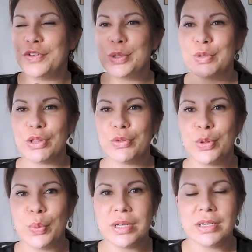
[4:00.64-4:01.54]
of filtering
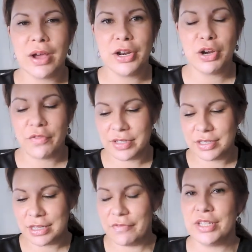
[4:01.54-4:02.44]
through the window. I don't know
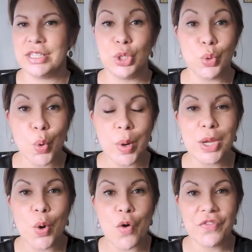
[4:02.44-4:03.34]
if it's
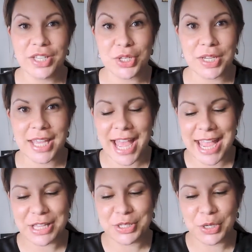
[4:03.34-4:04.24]
annoying or if it's
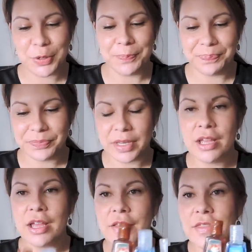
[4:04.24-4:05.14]
okay. So
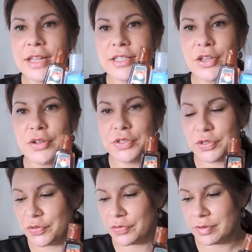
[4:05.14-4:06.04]
that's
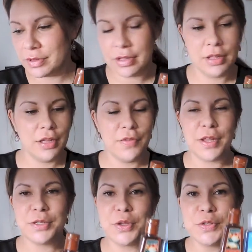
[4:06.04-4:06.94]

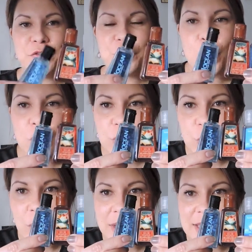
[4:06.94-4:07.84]
those four
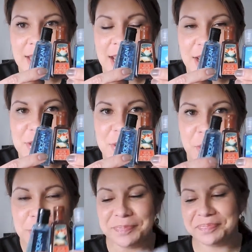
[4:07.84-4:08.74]
little ones there.
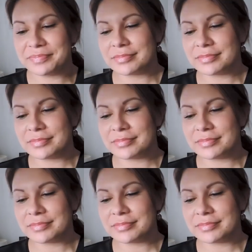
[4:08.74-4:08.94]
So